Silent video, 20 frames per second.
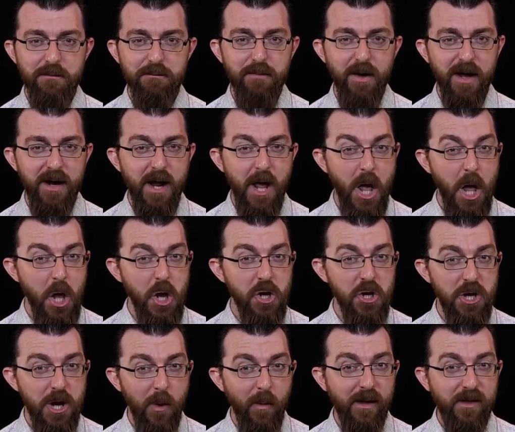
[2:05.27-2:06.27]
But
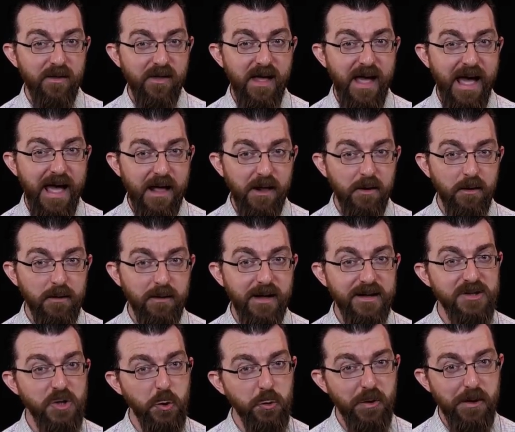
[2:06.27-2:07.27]
knowing the angle
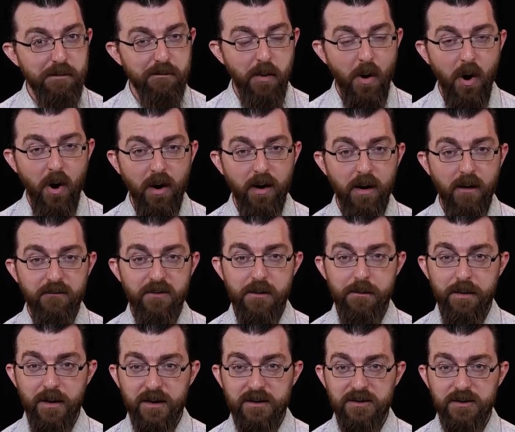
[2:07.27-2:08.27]
is only part of the
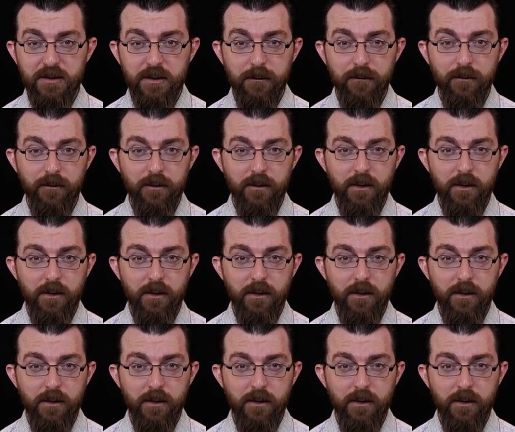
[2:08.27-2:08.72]
puzzle.